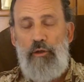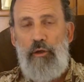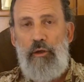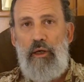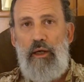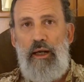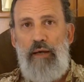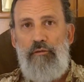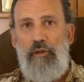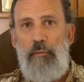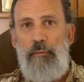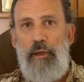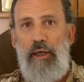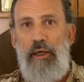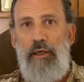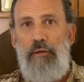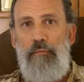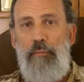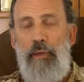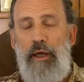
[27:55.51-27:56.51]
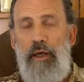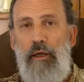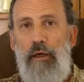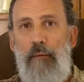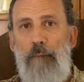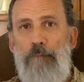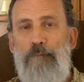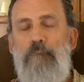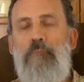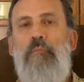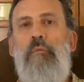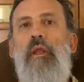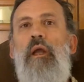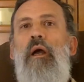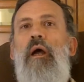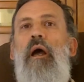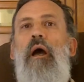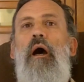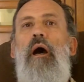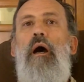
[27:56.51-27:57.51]
they're going to have to pay pay them.
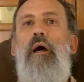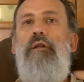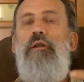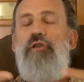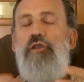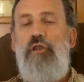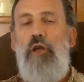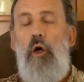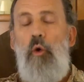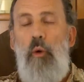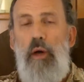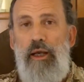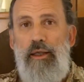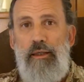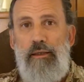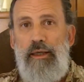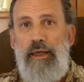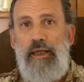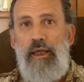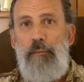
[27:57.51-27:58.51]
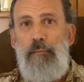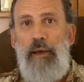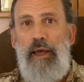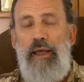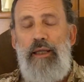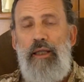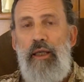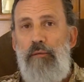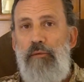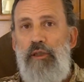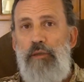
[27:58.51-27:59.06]
All right, there's no way that they could pay them.